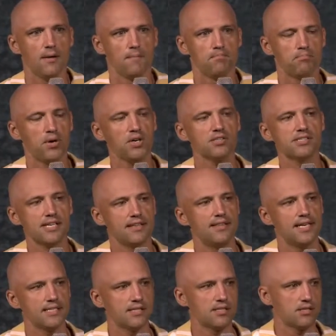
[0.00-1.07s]
Paul said
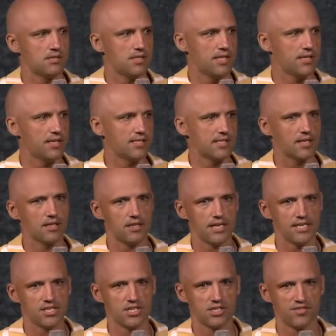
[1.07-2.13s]
that's so serious in
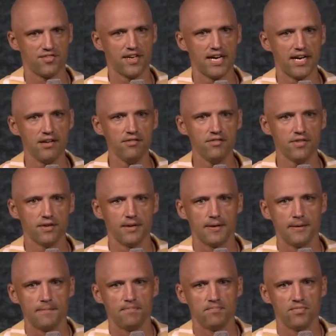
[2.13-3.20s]
Galatians 5
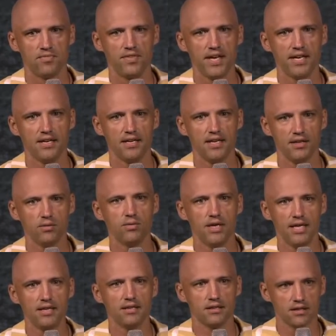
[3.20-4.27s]
that
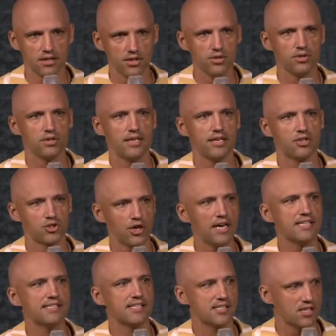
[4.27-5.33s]
it literally,
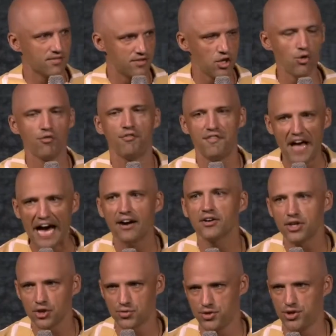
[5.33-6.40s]
Christ is of no
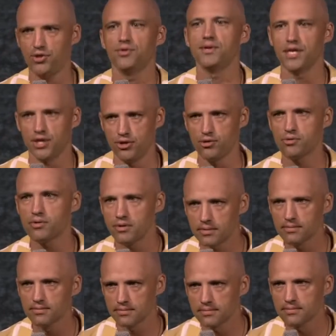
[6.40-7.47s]
value to you
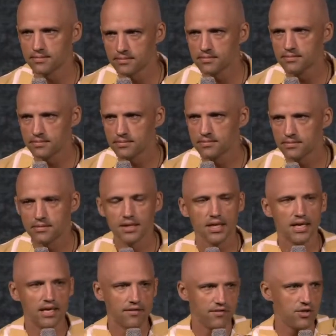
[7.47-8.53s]

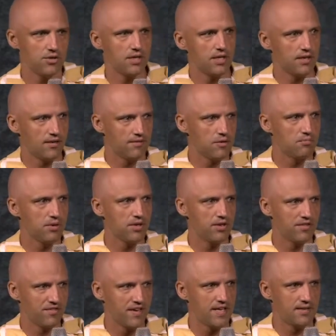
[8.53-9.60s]
if you put your
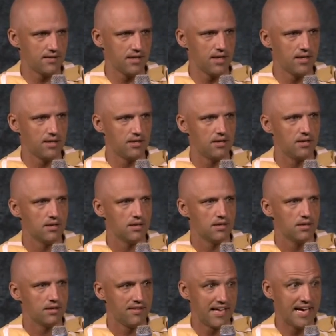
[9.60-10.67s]
faith in
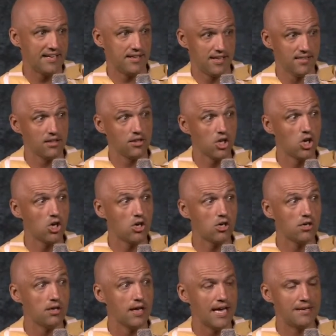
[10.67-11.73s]
that, in the
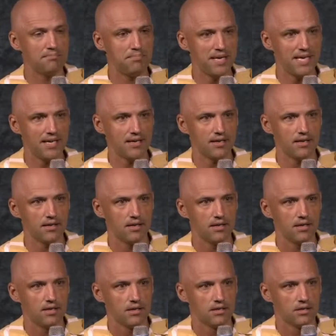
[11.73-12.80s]
law, and being
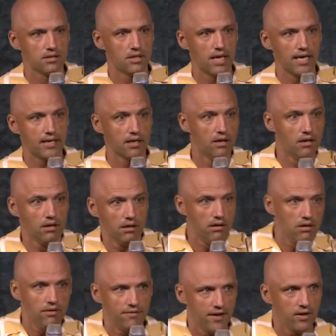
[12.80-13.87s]
like, oh,
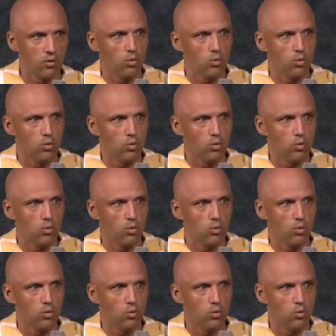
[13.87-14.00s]
if I don't